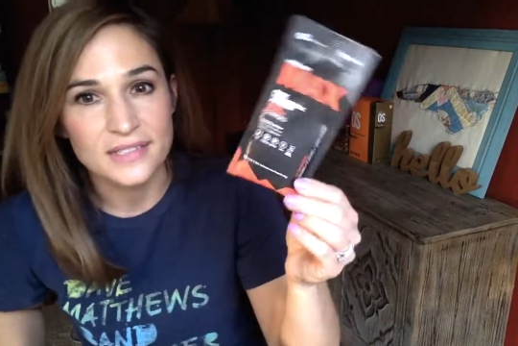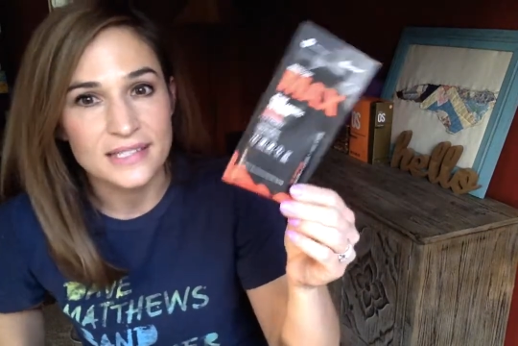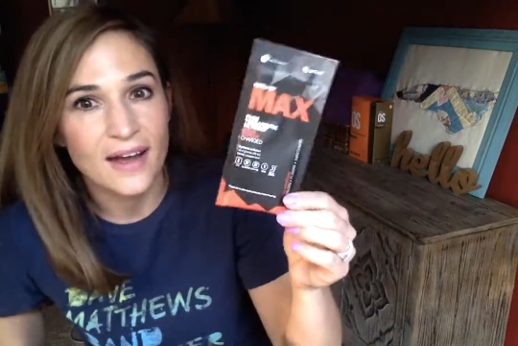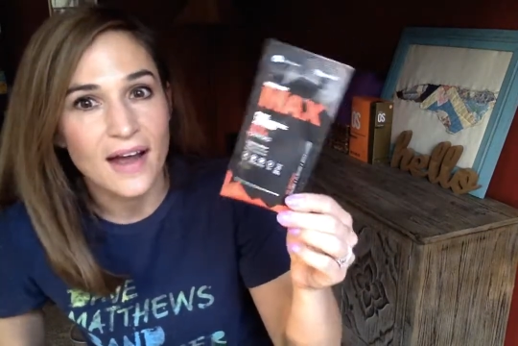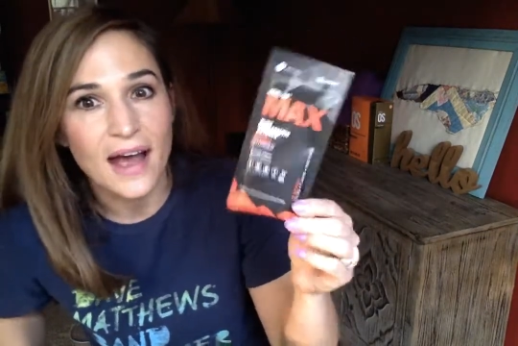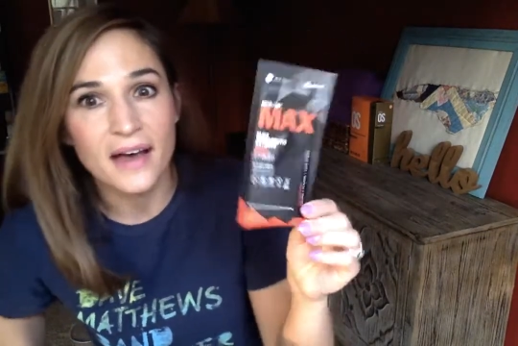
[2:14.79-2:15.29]

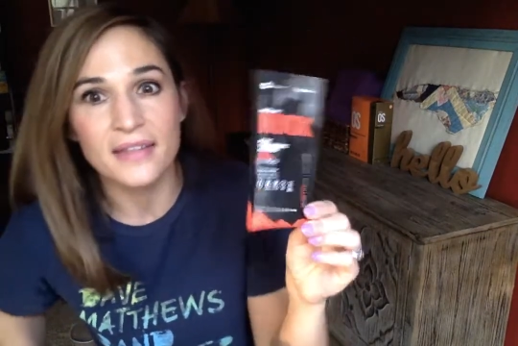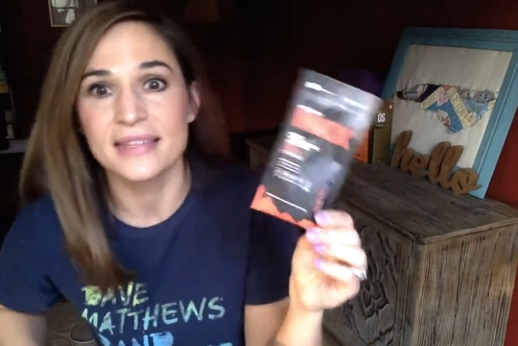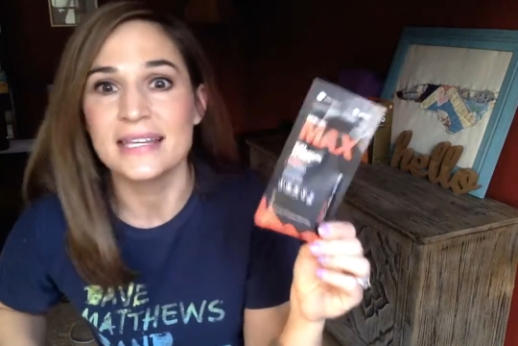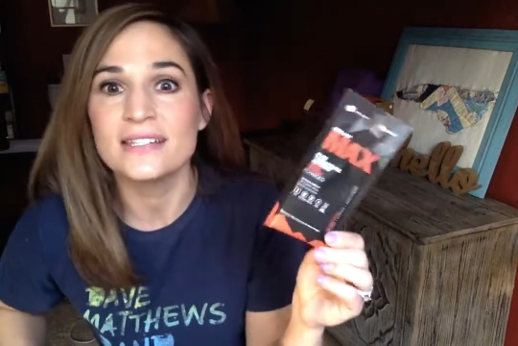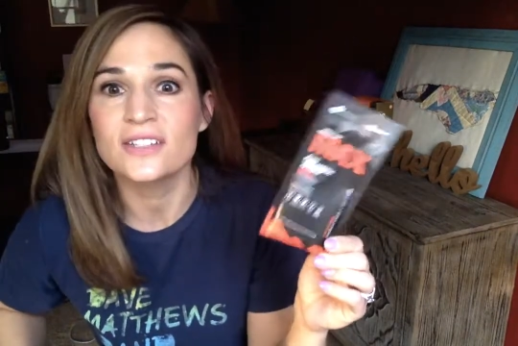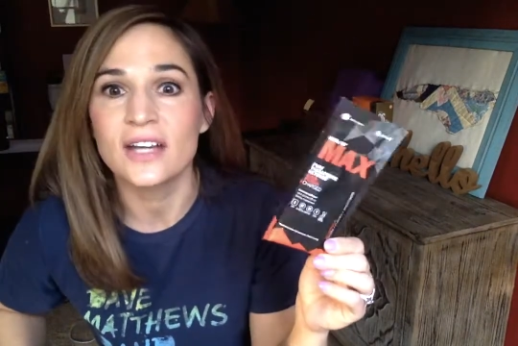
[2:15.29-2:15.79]
Now, how
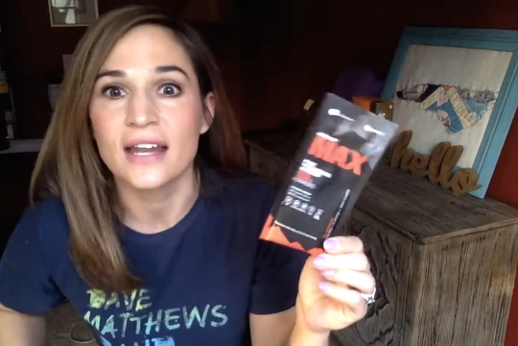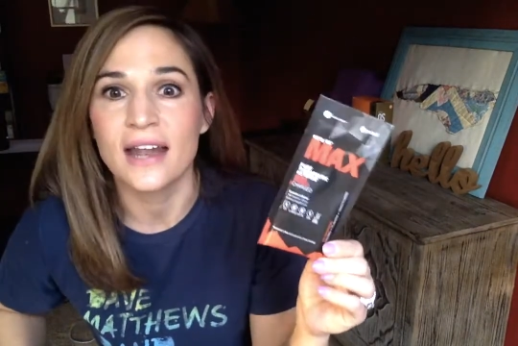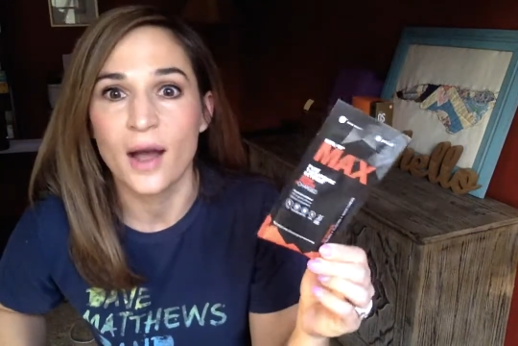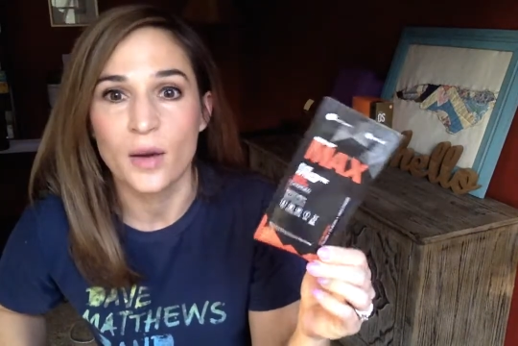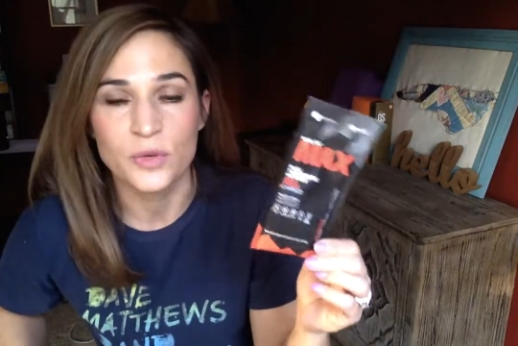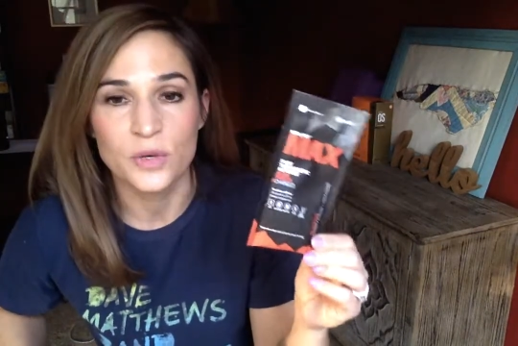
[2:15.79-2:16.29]
these are going to
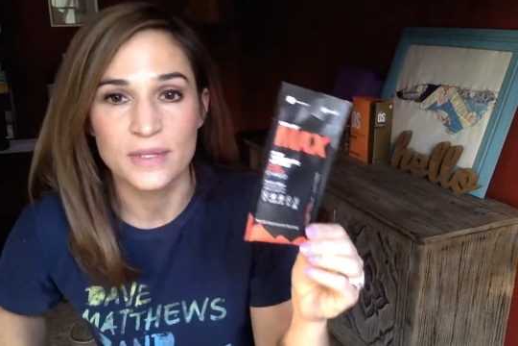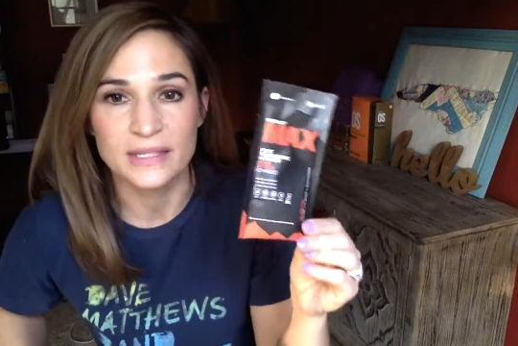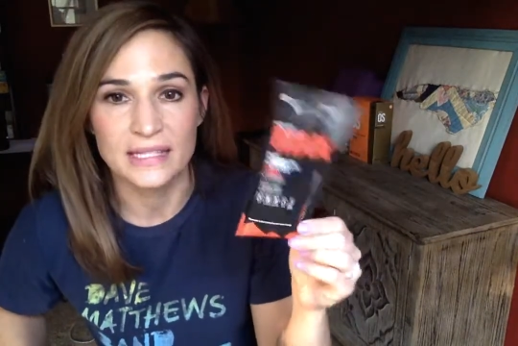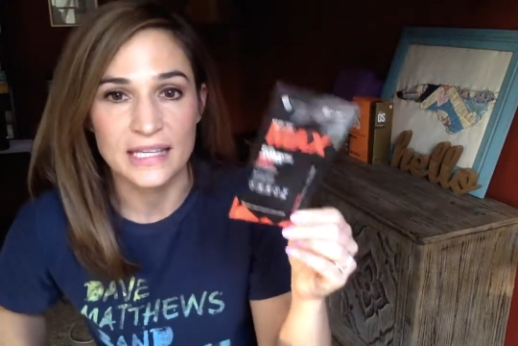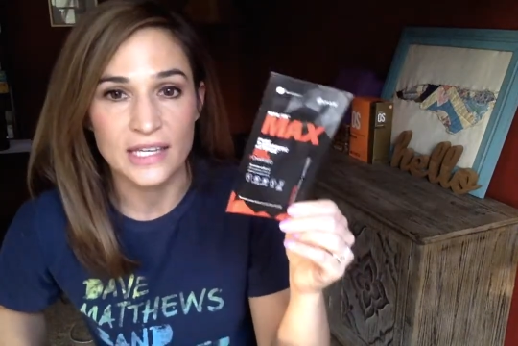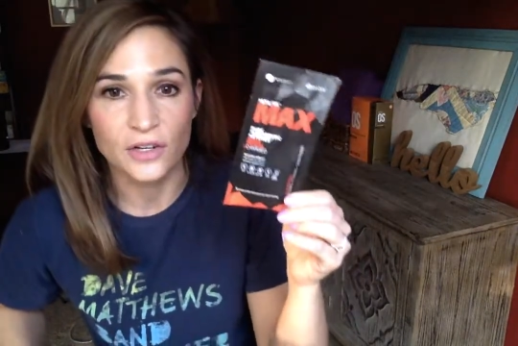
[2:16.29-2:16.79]
help you with the
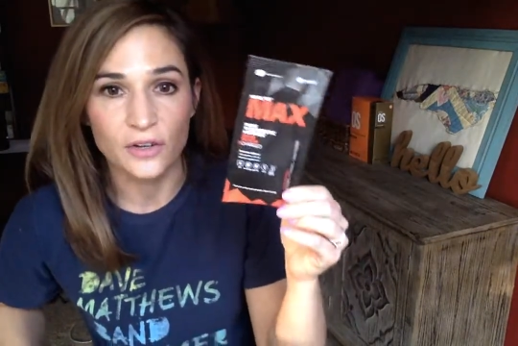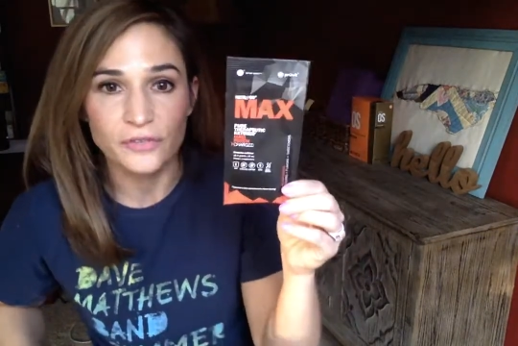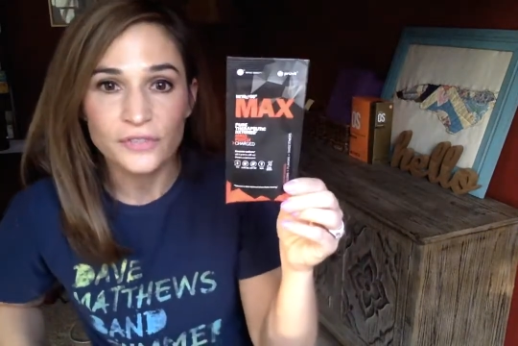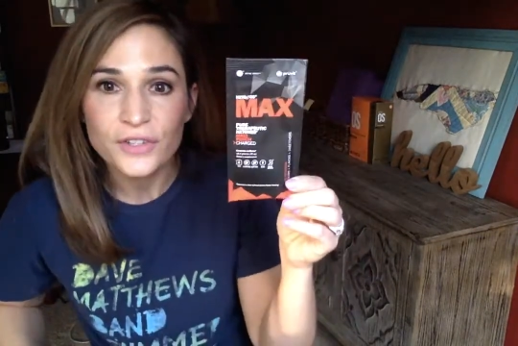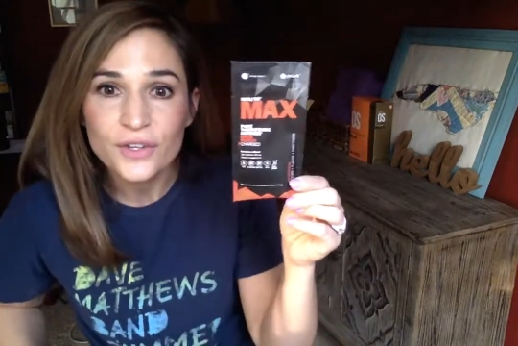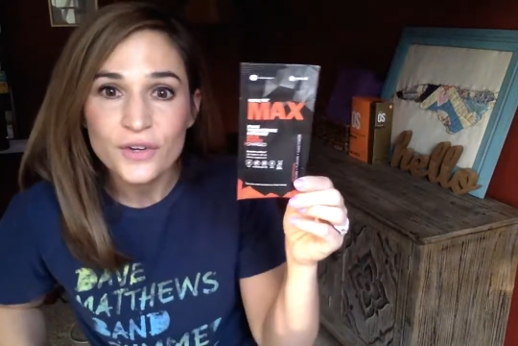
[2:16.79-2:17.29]
keto
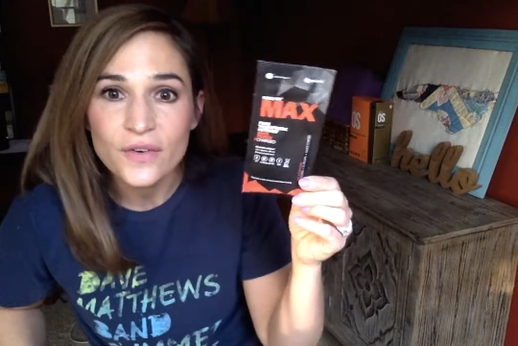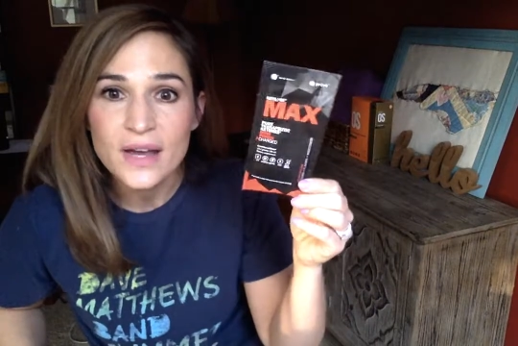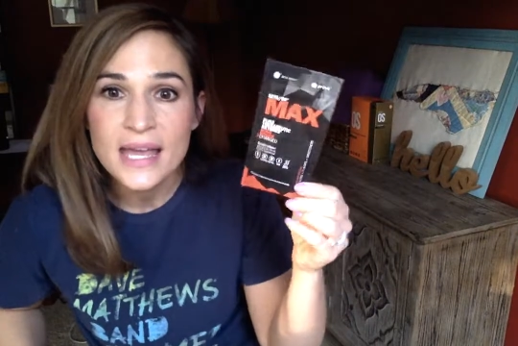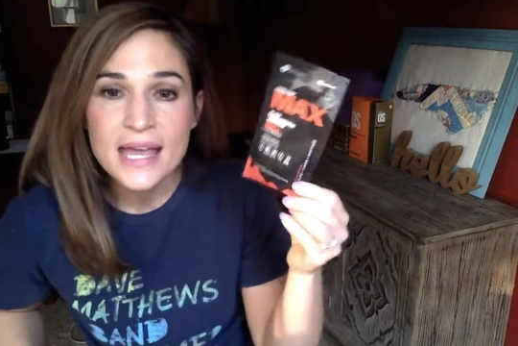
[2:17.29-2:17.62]
flu